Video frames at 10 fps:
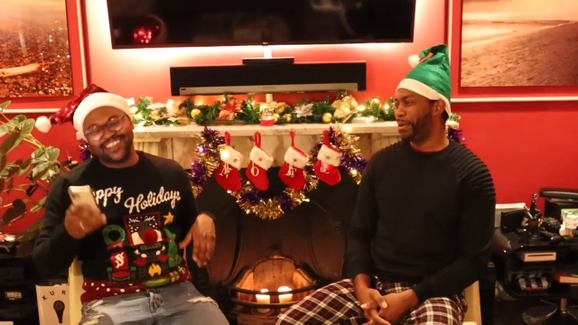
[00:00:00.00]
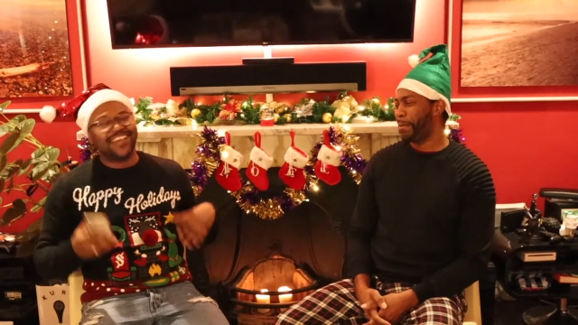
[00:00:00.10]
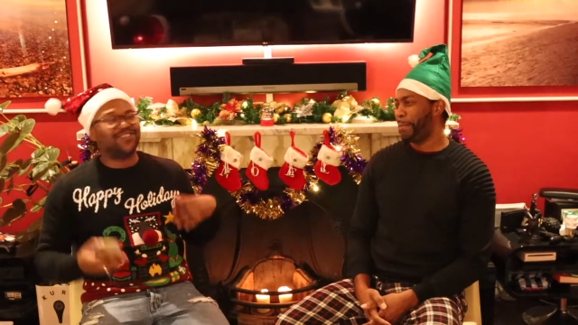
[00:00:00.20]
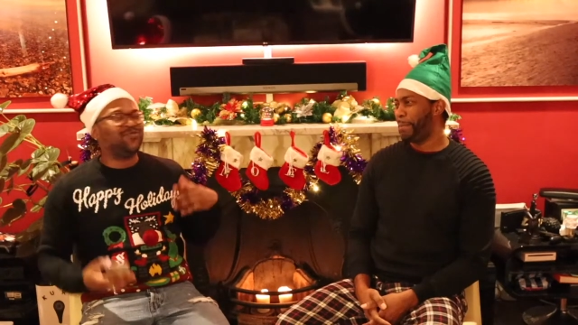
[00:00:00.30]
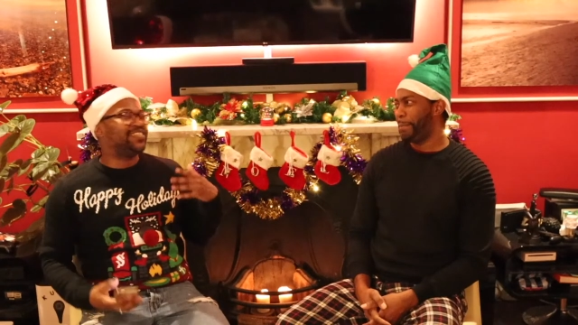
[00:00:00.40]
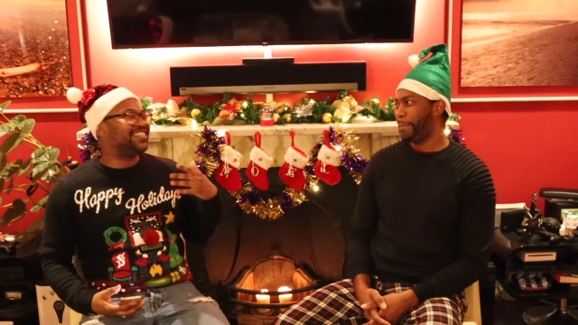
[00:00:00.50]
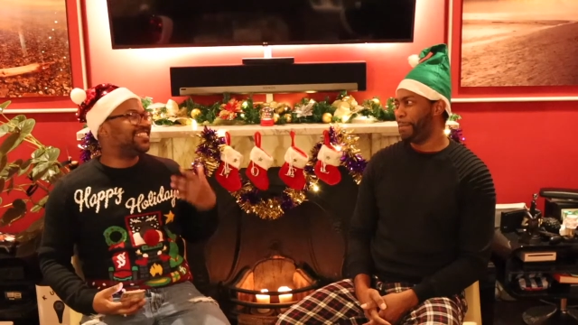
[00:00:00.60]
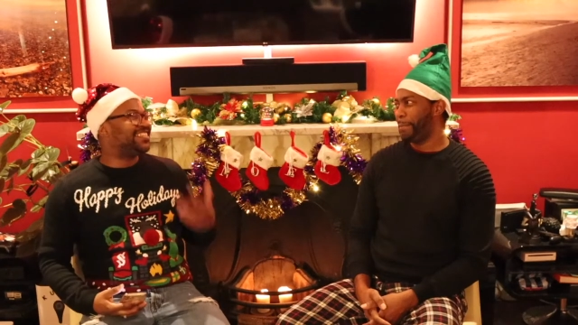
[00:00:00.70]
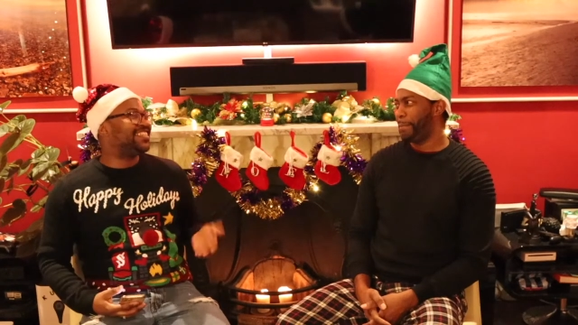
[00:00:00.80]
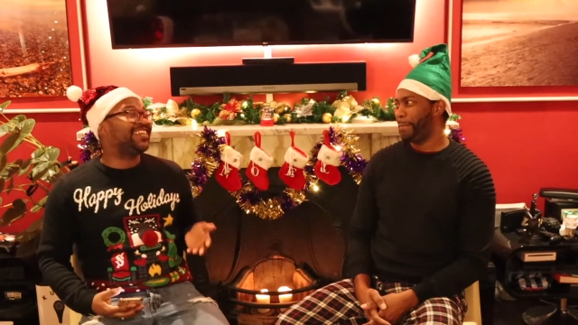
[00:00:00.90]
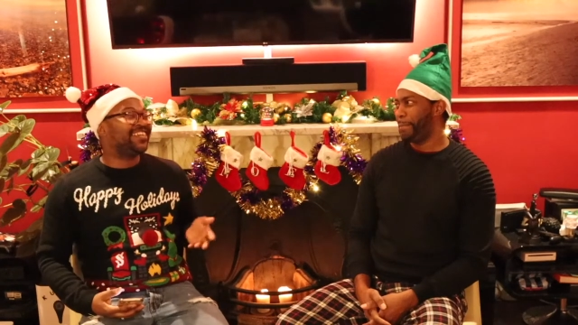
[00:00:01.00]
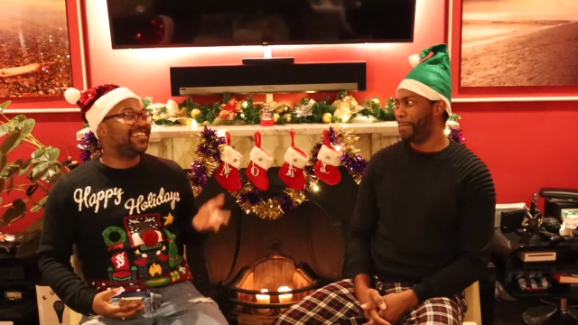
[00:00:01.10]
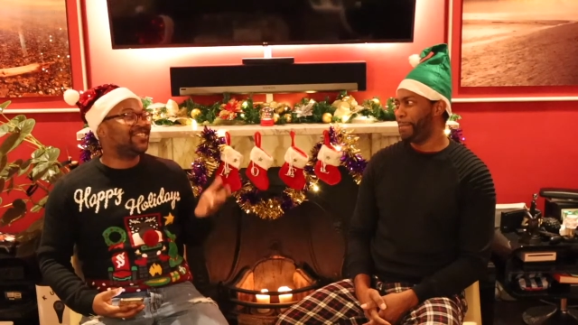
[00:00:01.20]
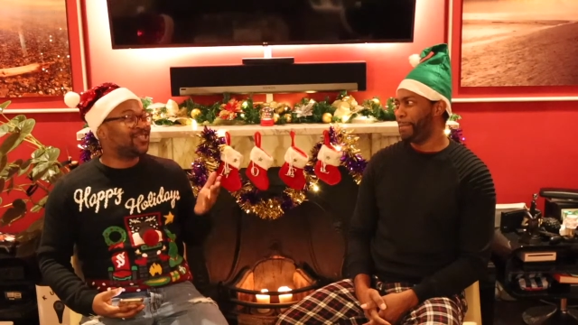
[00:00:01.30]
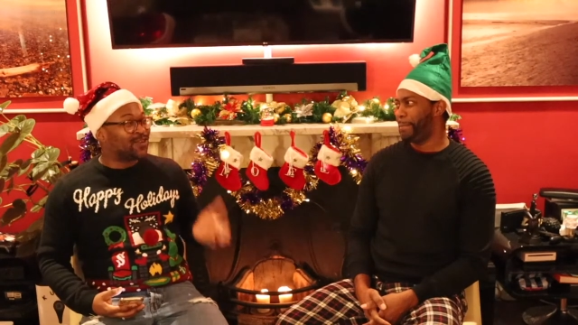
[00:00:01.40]
Speaker 1: that you
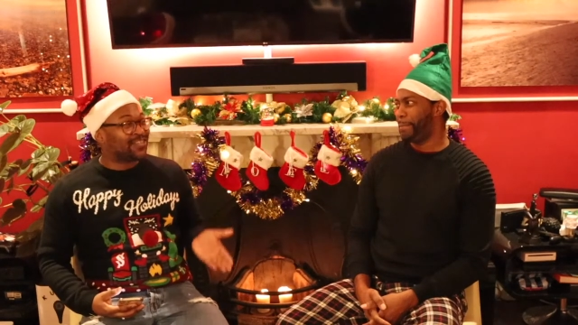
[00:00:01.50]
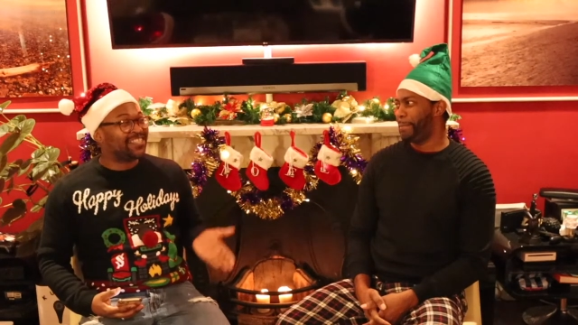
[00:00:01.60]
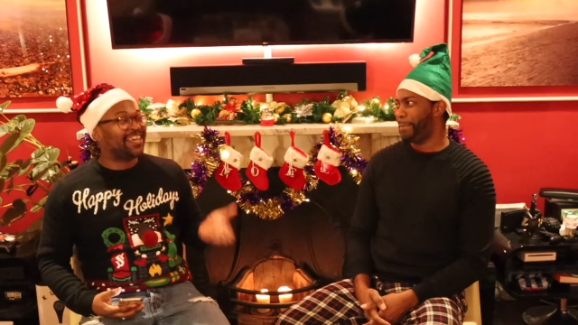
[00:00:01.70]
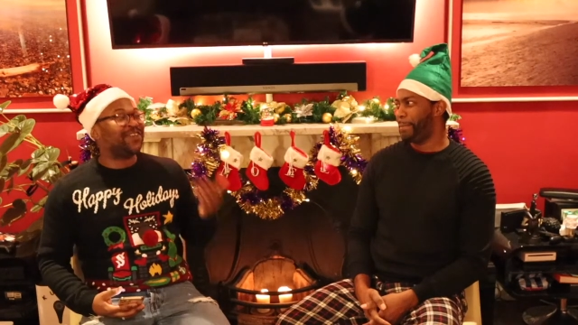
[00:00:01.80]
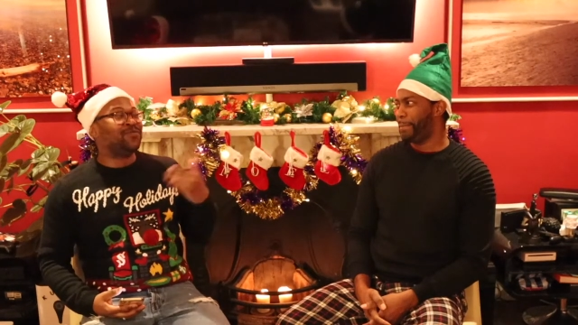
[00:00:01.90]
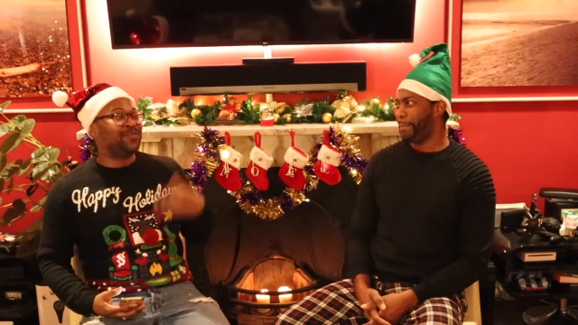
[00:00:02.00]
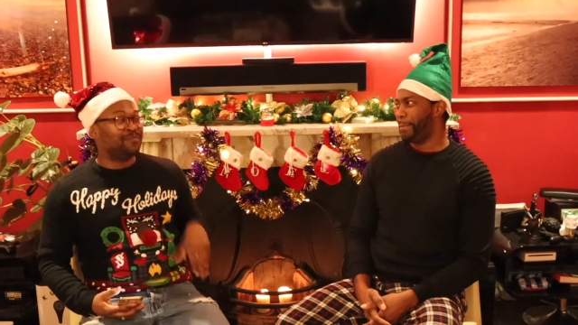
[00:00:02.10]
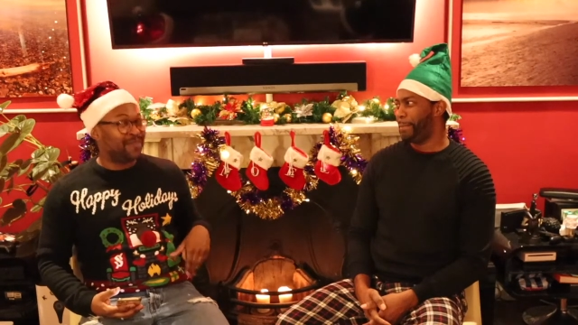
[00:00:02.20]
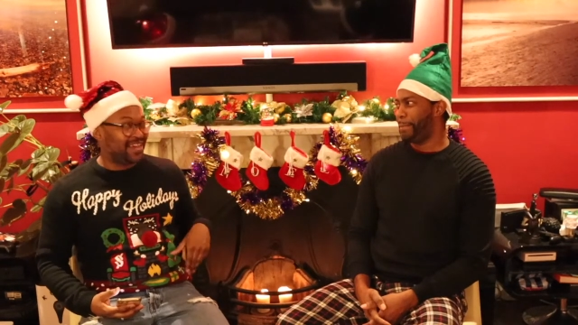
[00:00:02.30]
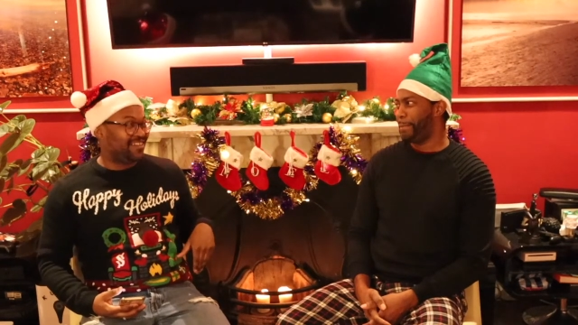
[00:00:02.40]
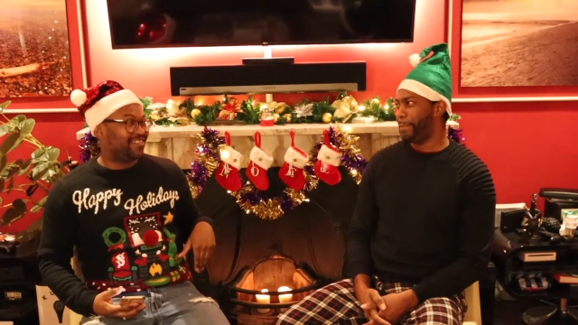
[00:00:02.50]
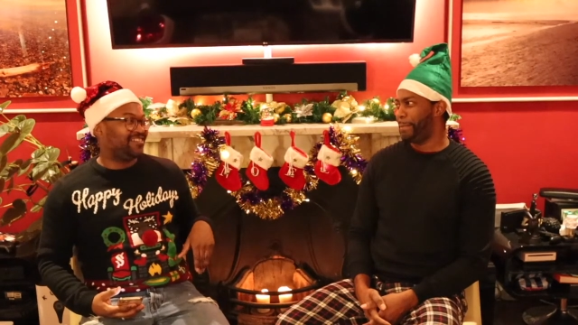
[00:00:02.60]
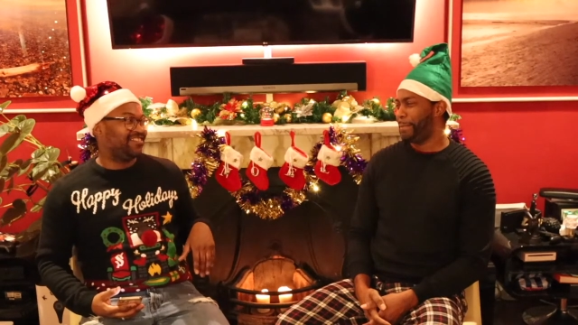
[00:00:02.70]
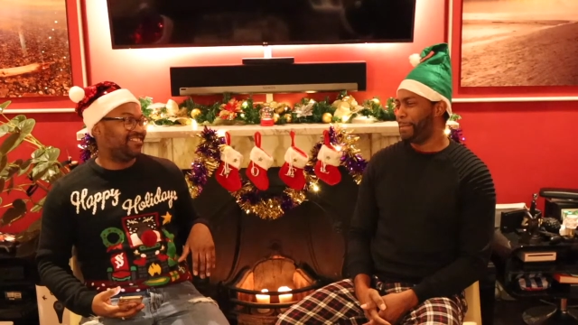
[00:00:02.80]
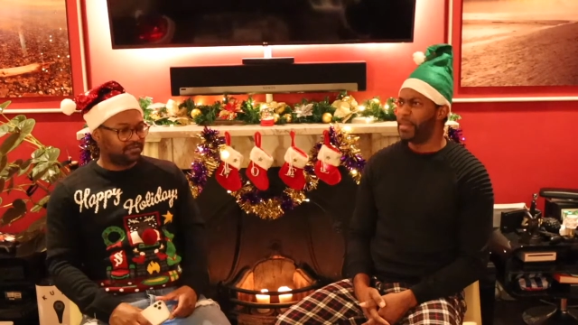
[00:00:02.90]
distinctly associate with me?
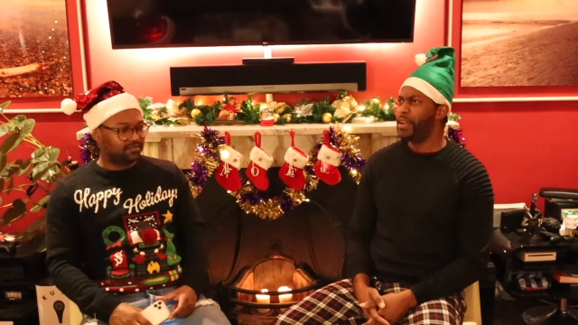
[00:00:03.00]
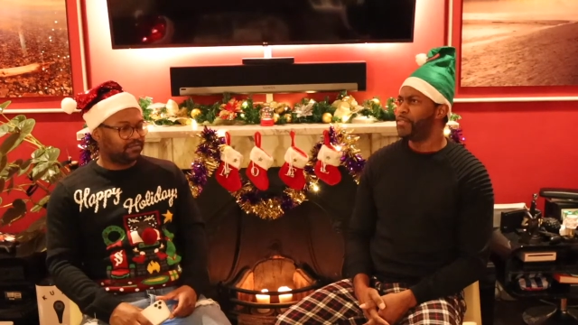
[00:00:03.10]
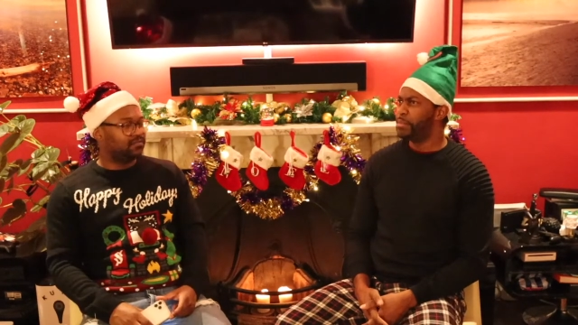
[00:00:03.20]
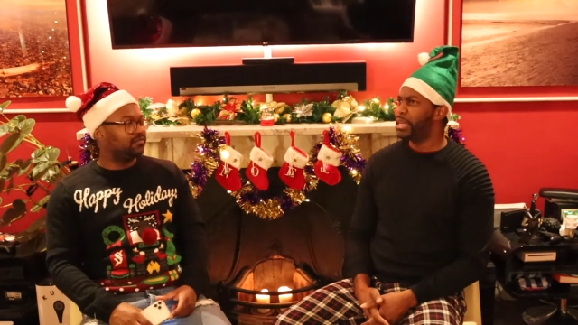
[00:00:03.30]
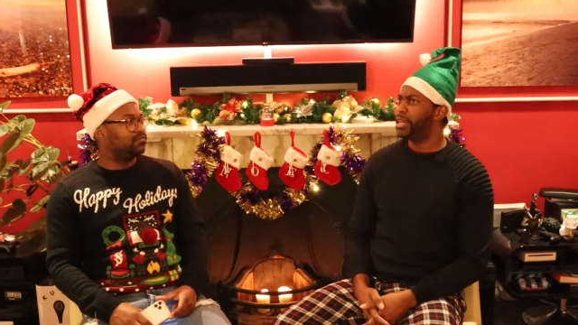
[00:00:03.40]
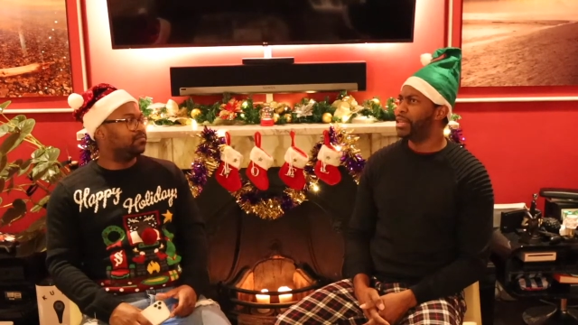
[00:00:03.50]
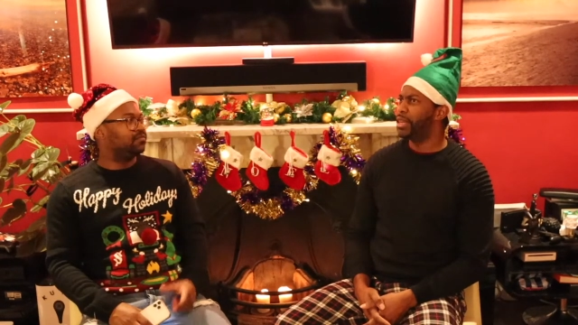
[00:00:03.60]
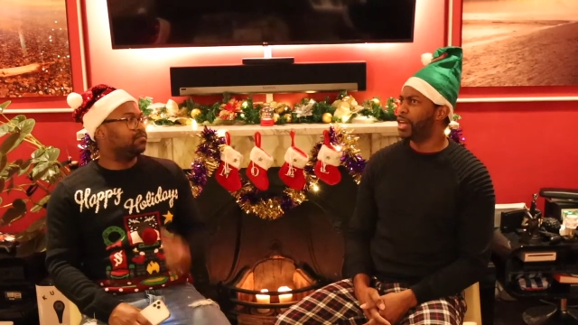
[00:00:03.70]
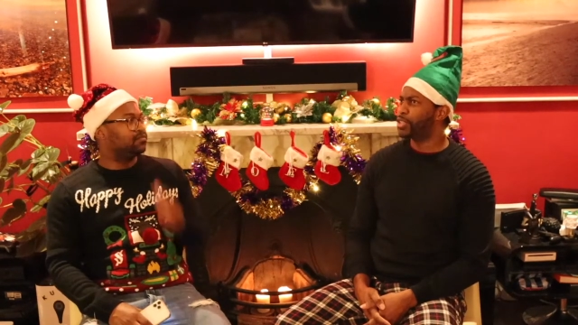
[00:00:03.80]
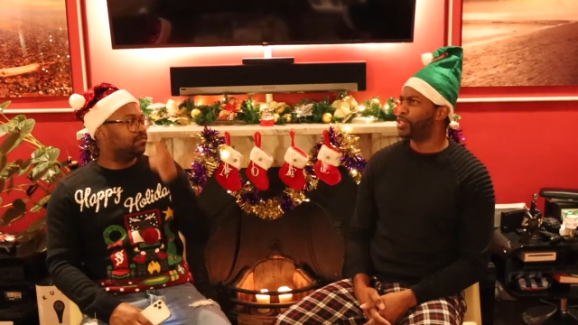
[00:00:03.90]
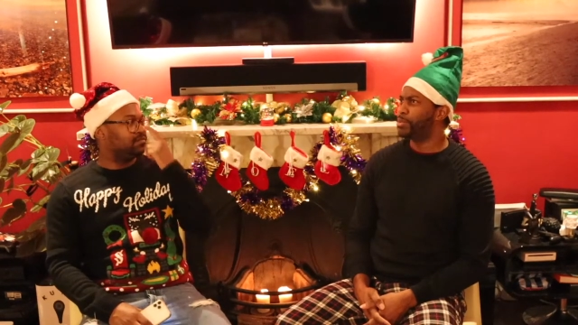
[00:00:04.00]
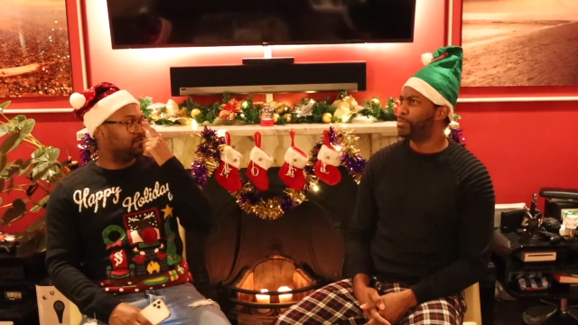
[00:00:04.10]
Speaker 2: For me, luxury